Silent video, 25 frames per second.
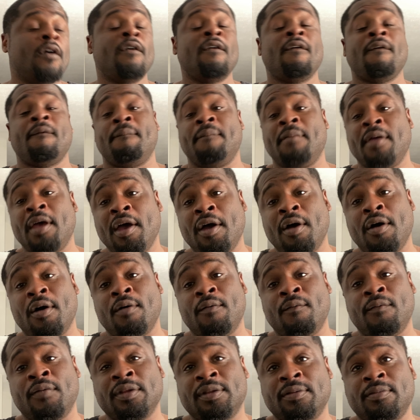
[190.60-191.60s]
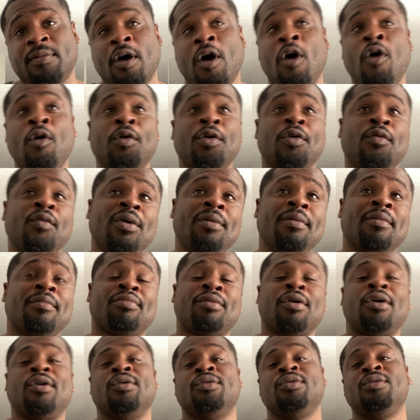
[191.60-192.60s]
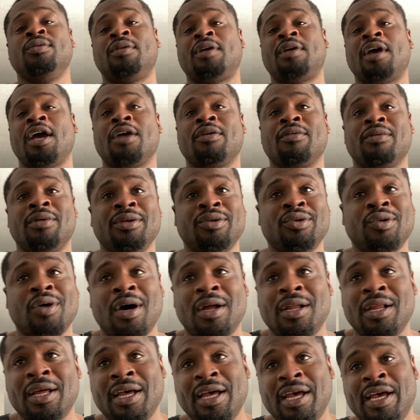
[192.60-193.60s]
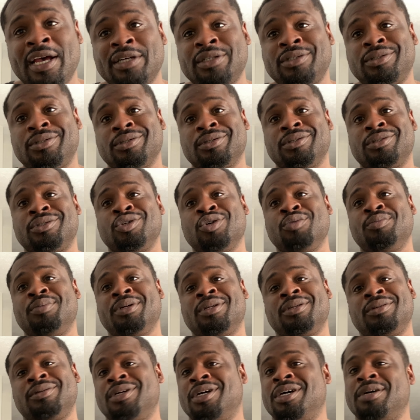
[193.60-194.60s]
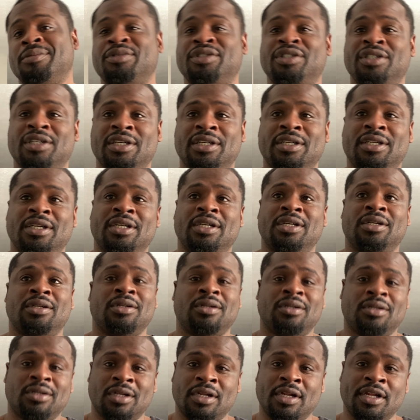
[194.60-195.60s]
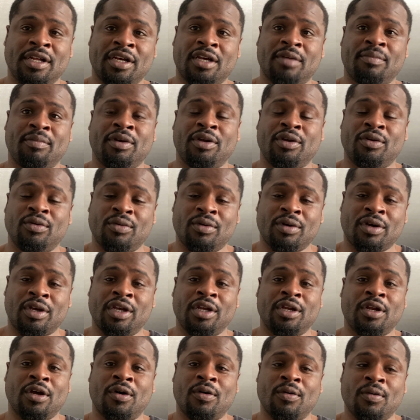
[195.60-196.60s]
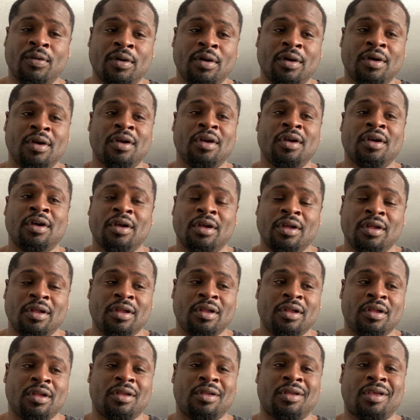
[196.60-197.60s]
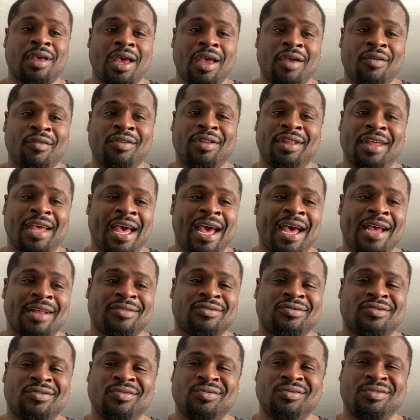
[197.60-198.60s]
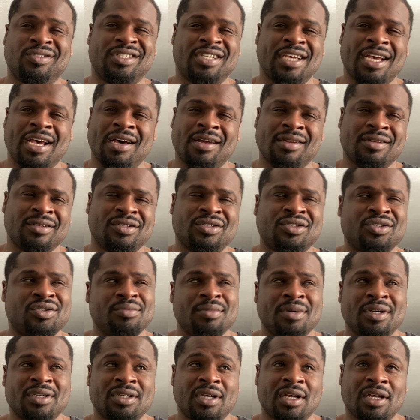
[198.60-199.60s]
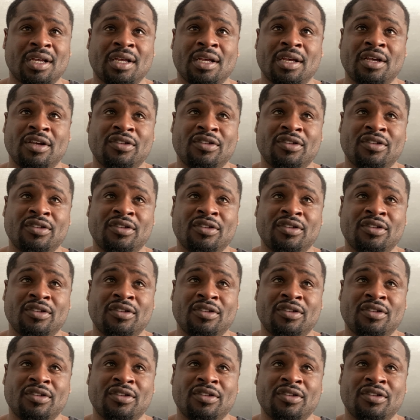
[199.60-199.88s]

Now with older women, bro, you can't really do all that extra stupid dumb shit that they nigga been doing. You know, you can't really act too childish too much, I guess.